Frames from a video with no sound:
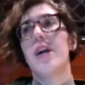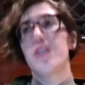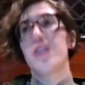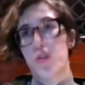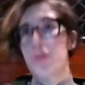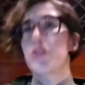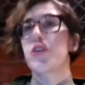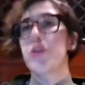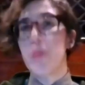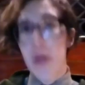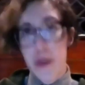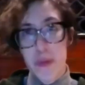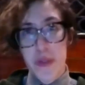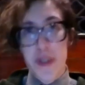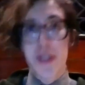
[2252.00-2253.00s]
a short-term
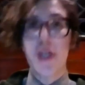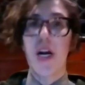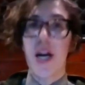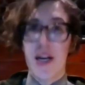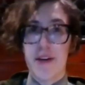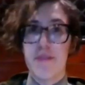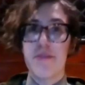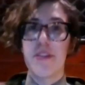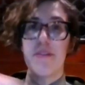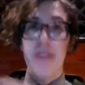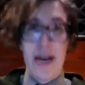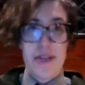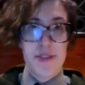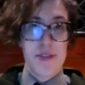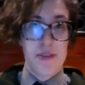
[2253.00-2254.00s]
owner of the
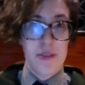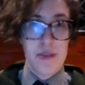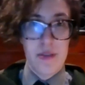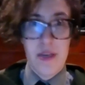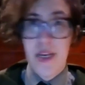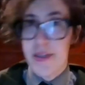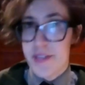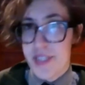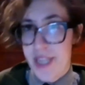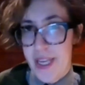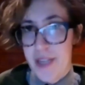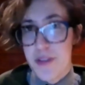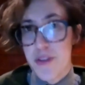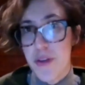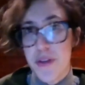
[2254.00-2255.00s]
Vassall
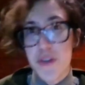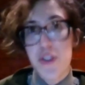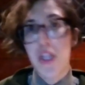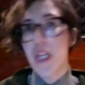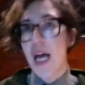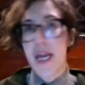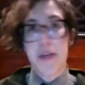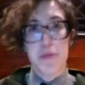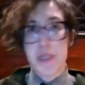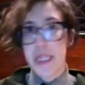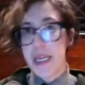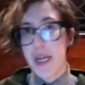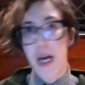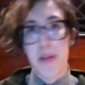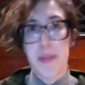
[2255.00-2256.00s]
estate. So there's a lot of
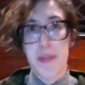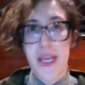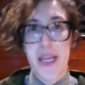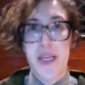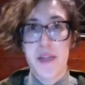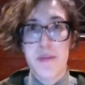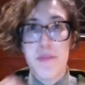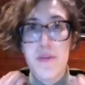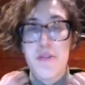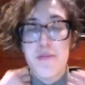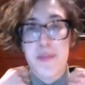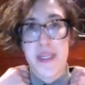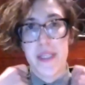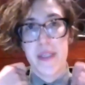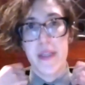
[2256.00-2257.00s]
really complicated
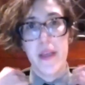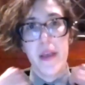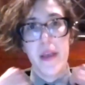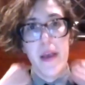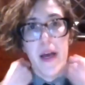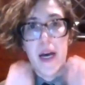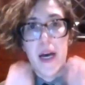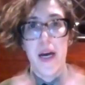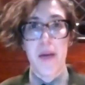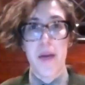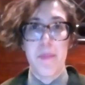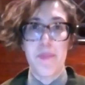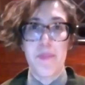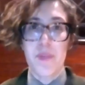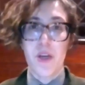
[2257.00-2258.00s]
movement
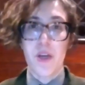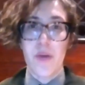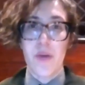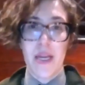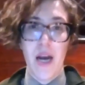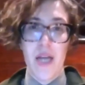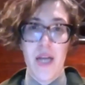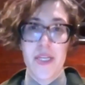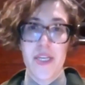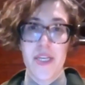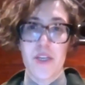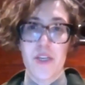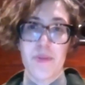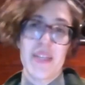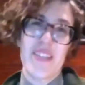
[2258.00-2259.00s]
um, going on
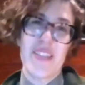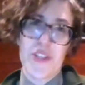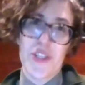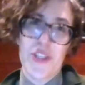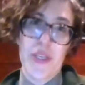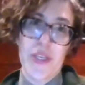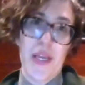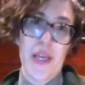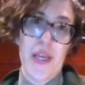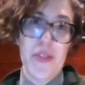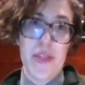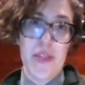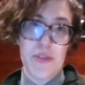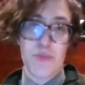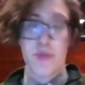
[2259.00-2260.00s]
here, but essentially
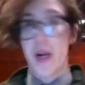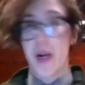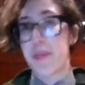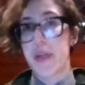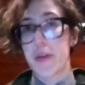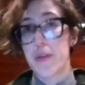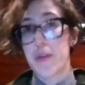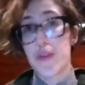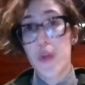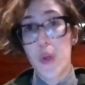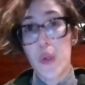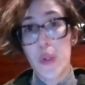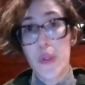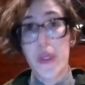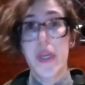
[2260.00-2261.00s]
this property was
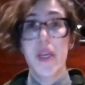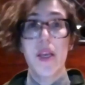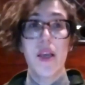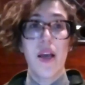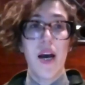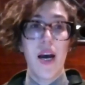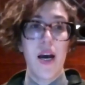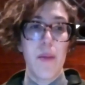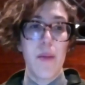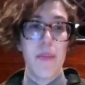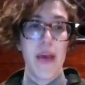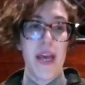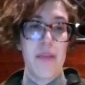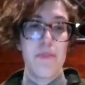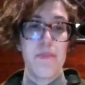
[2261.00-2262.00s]
sold
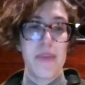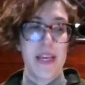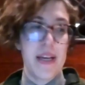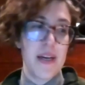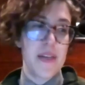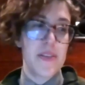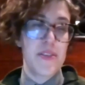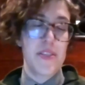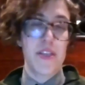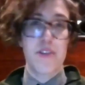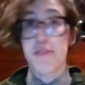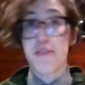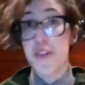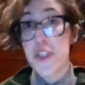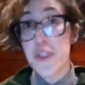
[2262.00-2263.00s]
um, and because
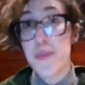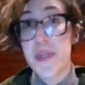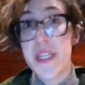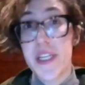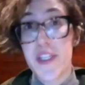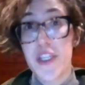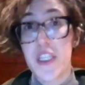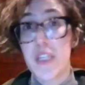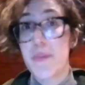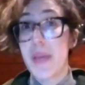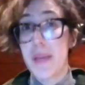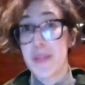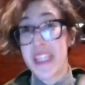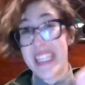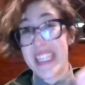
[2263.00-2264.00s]
their first petition to
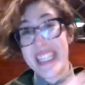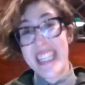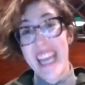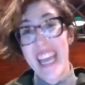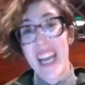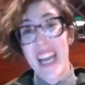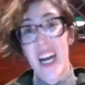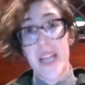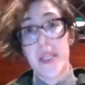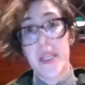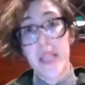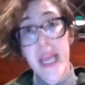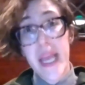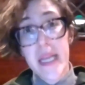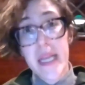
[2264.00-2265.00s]
be able to stay on the
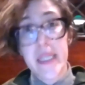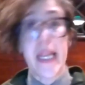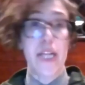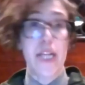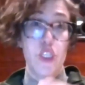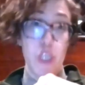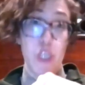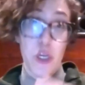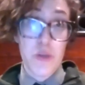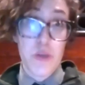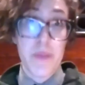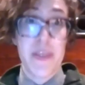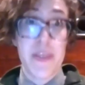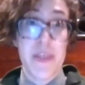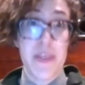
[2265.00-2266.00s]
land and actually own
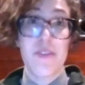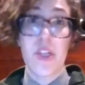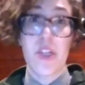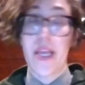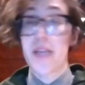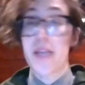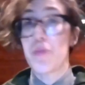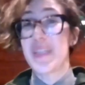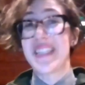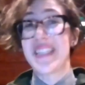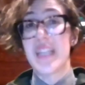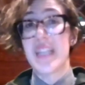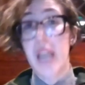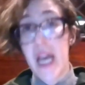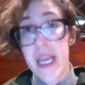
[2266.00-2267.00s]
a piece of the land was
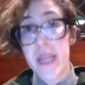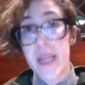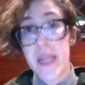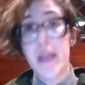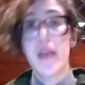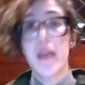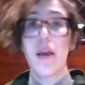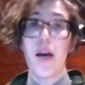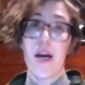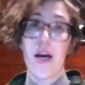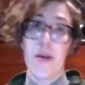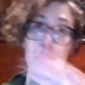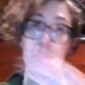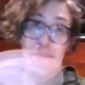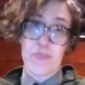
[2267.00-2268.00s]
denied,
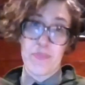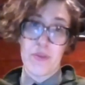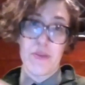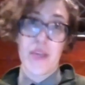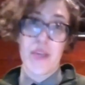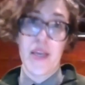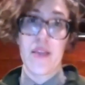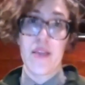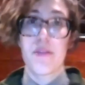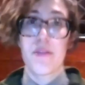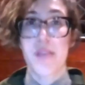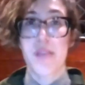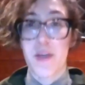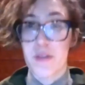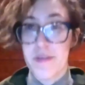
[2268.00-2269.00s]
um, they,
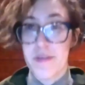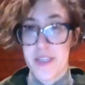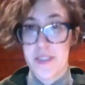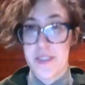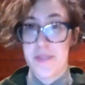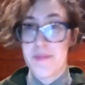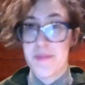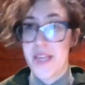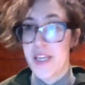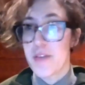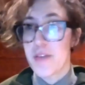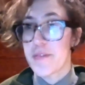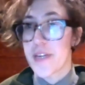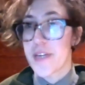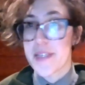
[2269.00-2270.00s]
they were evicted. Thank
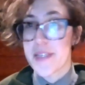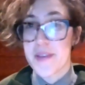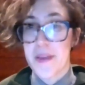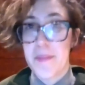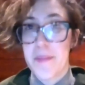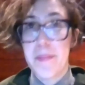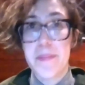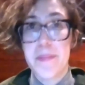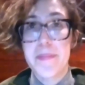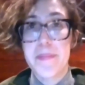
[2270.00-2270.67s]
you for asking.